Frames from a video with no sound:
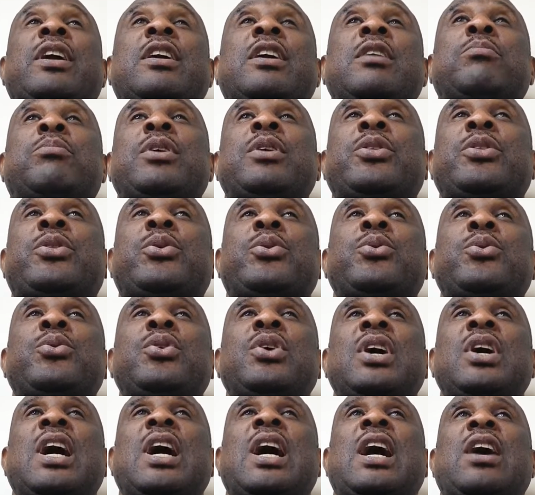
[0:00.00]
a great breakthrough,
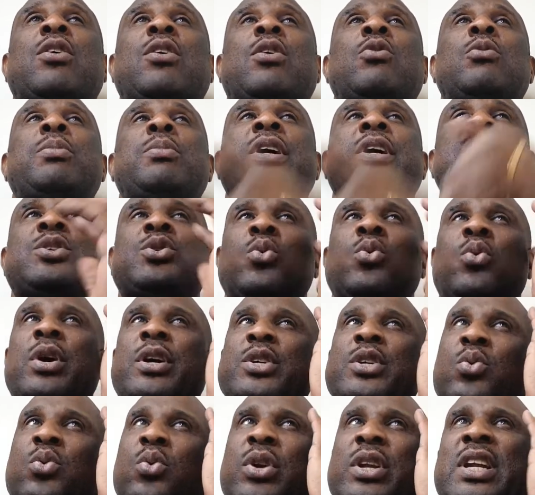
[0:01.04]
and God will begin to work
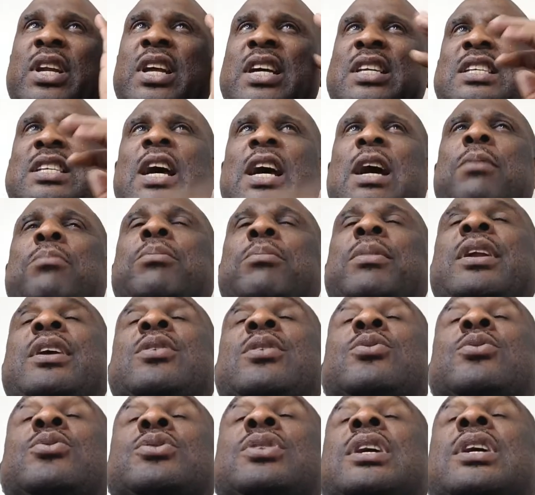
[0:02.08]
his wonders and
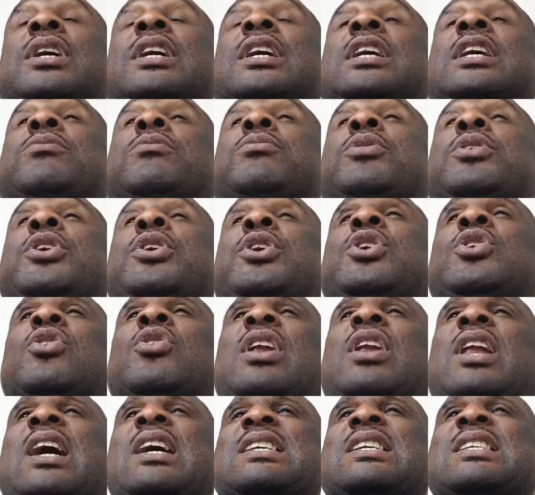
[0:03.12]
miracles even in your
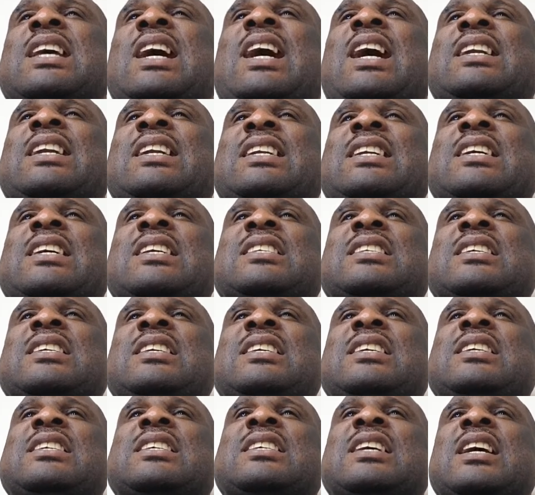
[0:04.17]
lives and
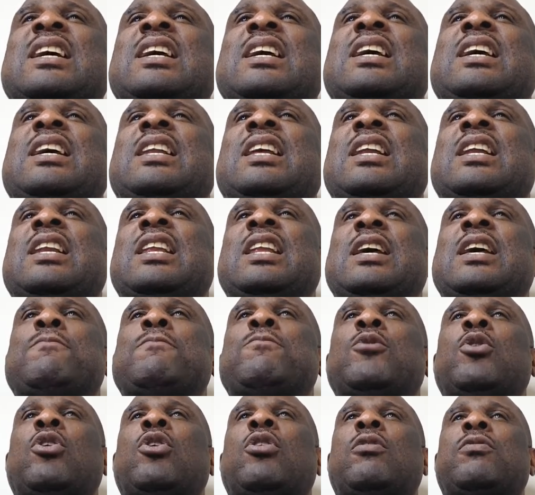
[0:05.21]
destinies in the
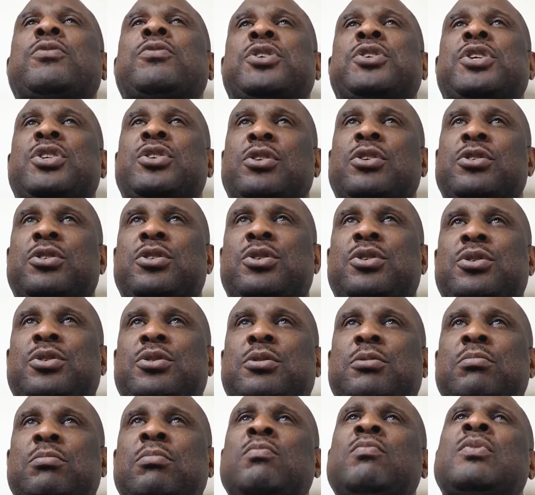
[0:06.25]
name of
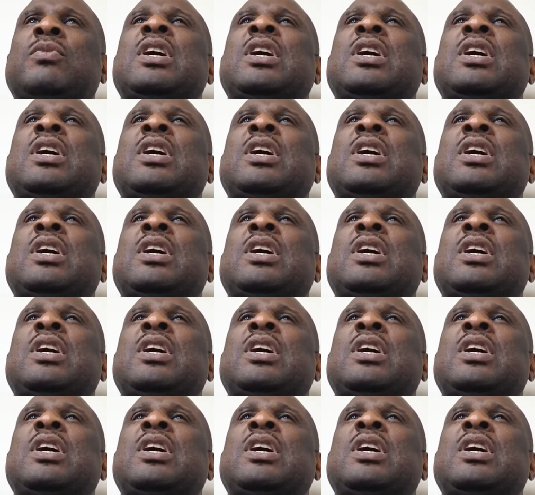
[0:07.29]
Jesus.